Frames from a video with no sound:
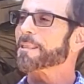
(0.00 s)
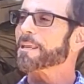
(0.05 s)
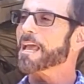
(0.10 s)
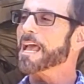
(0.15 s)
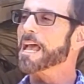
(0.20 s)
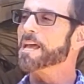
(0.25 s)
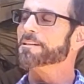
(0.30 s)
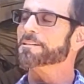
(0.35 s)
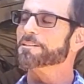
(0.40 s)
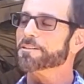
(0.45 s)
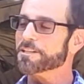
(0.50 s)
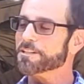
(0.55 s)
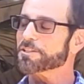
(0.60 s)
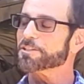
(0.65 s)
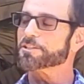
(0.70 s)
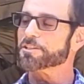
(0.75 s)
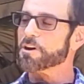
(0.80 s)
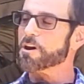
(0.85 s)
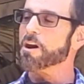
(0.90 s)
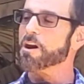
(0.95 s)
And this
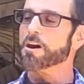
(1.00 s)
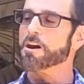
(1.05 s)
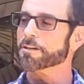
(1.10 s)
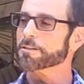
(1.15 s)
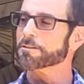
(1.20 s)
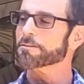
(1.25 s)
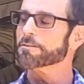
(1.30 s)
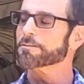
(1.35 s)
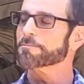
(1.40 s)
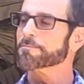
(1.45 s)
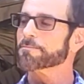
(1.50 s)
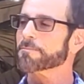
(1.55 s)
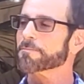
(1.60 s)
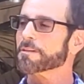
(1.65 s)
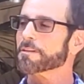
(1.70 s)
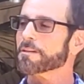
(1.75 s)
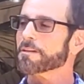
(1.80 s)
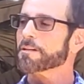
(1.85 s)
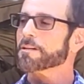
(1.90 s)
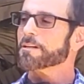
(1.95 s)
song,
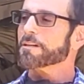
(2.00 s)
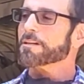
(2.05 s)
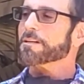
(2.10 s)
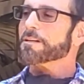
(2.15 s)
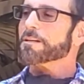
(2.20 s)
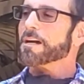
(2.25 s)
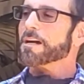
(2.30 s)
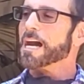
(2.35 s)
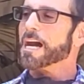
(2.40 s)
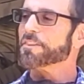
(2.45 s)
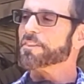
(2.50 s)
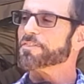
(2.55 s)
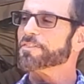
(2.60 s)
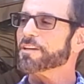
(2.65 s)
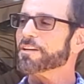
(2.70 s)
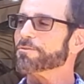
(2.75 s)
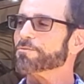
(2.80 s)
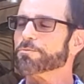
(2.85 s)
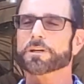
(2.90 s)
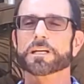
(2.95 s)
I
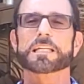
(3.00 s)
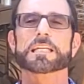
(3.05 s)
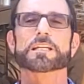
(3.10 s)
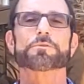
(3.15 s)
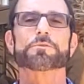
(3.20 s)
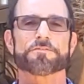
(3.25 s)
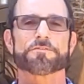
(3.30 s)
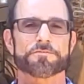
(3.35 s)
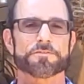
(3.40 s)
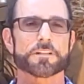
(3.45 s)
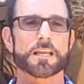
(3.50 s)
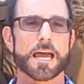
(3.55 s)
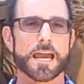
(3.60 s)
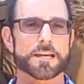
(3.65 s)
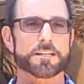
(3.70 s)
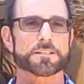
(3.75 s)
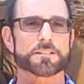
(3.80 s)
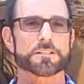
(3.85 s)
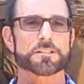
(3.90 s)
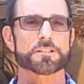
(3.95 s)
think, really
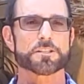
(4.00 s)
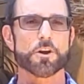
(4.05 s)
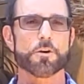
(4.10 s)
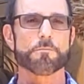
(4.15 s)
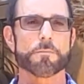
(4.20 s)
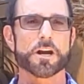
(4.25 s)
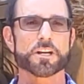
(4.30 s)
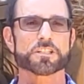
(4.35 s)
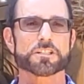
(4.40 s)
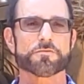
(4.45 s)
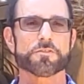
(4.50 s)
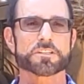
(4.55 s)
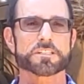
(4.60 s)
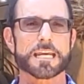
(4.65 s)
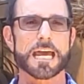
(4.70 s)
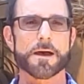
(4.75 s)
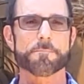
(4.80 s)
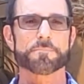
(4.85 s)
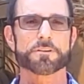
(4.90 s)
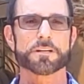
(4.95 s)
reflects so much of what's
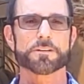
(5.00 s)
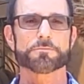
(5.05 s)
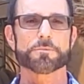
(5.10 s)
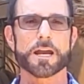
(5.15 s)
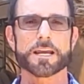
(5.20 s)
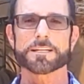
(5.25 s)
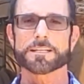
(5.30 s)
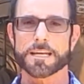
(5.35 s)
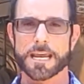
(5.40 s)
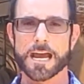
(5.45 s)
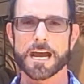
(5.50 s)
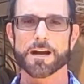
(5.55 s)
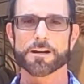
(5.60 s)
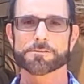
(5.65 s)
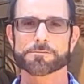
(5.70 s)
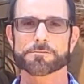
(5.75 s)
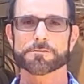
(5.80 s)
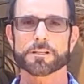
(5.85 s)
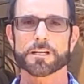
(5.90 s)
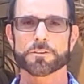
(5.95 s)
happening right
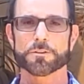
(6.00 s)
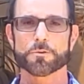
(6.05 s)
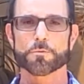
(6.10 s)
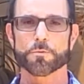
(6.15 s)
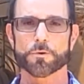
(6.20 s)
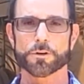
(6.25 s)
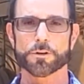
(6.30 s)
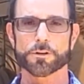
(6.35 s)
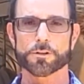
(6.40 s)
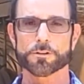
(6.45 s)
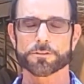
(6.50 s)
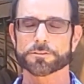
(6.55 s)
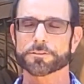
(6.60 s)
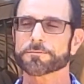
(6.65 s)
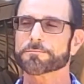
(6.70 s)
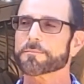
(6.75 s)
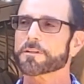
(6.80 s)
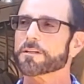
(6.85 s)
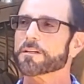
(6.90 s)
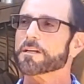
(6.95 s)
now in the world.
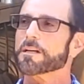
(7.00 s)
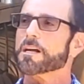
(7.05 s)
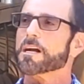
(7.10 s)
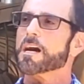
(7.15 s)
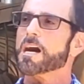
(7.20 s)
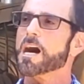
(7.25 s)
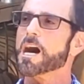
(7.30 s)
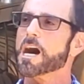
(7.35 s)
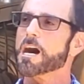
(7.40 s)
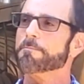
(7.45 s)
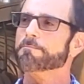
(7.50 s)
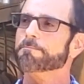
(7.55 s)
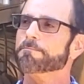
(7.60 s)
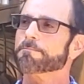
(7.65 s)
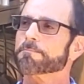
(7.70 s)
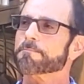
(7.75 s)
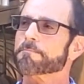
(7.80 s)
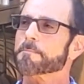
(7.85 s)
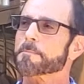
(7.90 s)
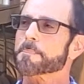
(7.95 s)

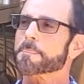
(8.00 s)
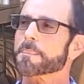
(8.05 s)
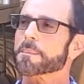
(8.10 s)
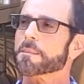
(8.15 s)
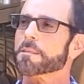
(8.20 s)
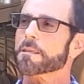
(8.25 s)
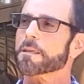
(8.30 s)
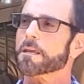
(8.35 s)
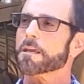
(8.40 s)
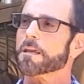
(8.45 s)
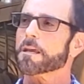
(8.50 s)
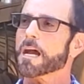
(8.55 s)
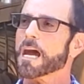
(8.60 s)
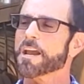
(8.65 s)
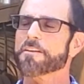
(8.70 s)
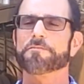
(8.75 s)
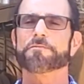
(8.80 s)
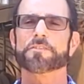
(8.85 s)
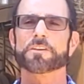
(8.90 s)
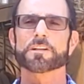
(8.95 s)
I
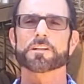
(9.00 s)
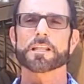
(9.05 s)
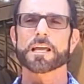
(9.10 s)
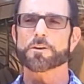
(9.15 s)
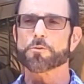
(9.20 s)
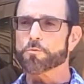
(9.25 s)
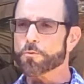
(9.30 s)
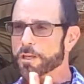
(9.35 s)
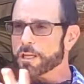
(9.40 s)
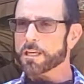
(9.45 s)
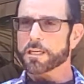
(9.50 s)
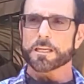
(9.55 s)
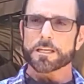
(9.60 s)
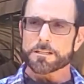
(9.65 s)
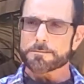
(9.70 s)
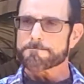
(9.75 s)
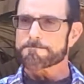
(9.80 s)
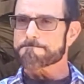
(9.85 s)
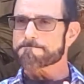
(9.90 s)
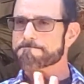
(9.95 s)
feel like
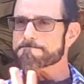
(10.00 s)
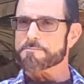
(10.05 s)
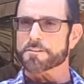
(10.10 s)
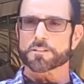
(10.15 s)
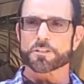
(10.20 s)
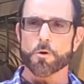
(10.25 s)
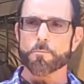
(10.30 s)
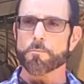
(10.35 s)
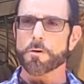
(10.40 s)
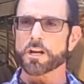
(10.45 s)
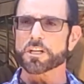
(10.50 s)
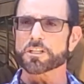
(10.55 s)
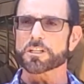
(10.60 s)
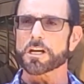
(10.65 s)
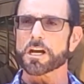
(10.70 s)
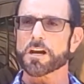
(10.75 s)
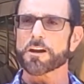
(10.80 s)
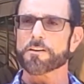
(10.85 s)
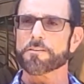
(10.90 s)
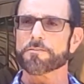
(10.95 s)
so much
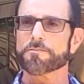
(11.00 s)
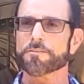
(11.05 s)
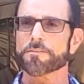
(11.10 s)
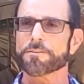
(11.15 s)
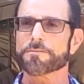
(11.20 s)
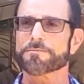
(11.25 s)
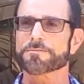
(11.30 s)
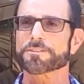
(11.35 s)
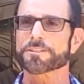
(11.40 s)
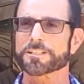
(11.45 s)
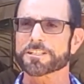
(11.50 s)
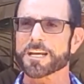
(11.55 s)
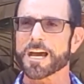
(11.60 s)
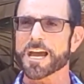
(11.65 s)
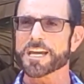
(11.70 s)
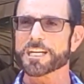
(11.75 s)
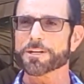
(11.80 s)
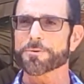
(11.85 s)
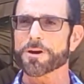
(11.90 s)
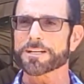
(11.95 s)
of
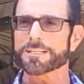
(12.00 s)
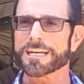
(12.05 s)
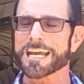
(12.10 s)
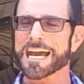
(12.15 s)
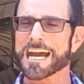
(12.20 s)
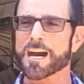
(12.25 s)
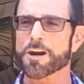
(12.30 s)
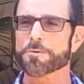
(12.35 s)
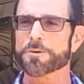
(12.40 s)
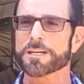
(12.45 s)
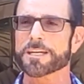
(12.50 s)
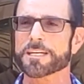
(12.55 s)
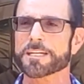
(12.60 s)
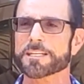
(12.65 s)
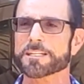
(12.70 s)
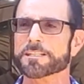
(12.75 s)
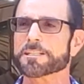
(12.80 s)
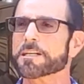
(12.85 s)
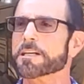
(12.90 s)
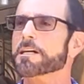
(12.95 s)
society right now
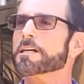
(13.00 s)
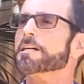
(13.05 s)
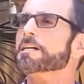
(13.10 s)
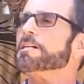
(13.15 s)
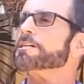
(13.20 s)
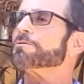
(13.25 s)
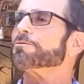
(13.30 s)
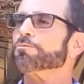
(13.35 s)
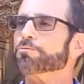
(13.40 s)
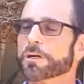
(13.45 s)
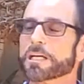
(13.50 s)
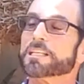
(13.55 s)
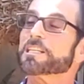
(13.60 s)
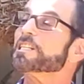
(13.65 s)
is really